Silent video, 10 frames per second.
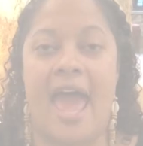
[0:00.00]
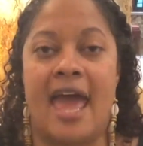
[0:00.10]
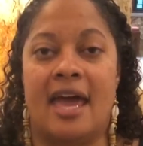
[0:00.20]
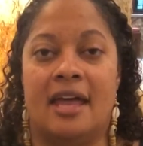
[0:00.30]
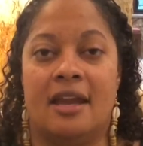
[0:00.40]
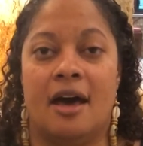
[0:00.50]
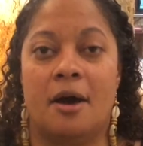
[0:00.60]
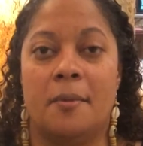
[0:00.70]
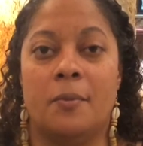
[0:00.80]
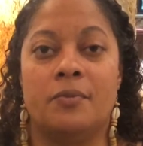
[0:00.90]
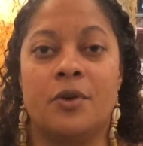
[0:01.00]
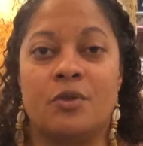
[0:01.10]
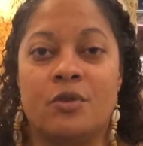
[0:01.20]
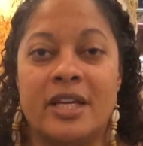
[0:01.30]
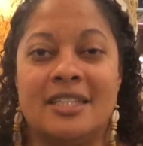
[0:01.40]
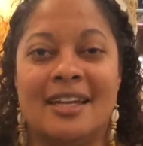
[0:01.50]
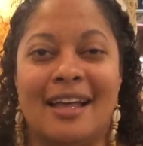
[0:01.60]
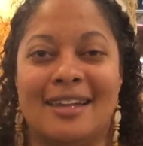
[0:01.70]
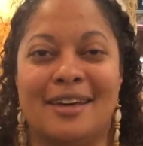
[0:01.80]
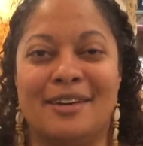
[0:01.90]
and the reason I
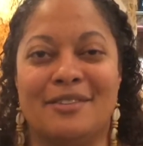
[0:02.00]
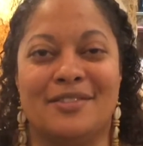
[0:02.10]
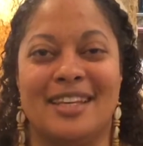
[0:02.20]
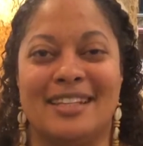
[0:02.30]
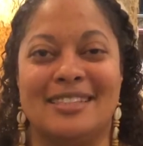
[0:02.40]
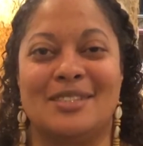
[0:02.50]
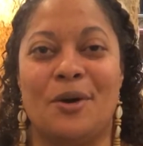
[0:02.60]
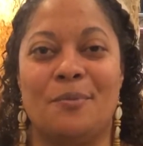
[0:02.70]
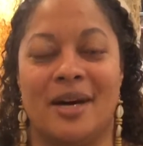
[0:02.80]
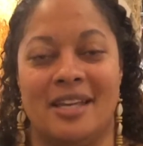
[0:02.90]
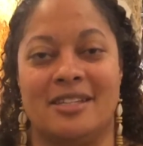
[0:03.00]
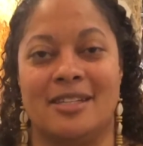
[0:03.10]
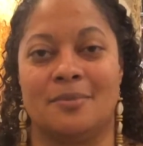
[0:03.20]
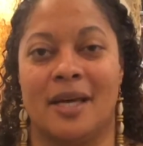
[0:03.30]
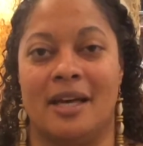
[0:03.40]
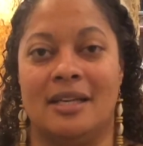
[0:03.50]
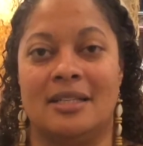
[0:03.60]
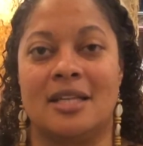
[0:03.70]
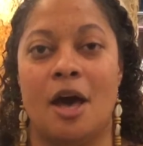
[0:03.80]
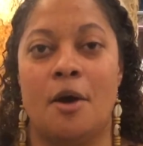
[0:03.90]
love this so much is
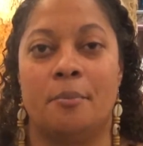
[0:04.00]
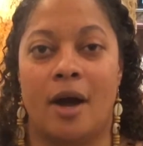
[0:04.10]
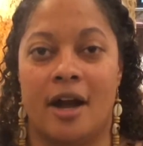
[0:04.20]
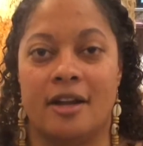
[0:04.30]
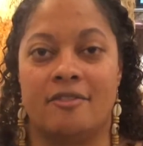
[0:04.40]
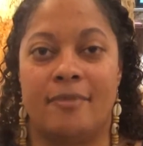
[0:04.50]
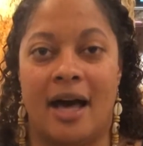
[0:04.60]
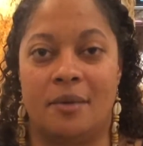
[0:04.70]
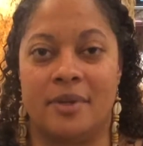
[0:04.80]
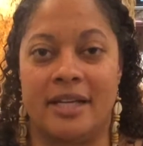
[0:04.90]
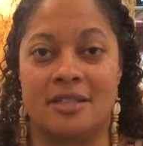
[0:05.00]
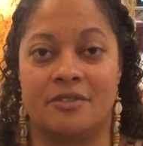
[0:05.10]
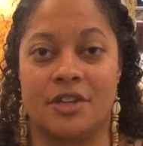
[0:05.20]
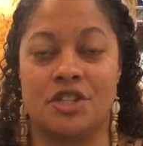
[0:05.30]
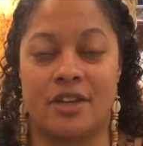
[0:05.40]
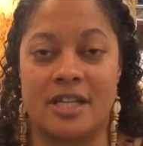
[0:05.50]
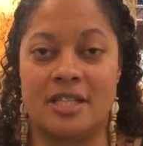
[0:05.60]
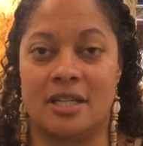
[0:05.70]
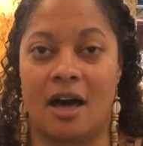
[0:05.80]
because part of my place of frustration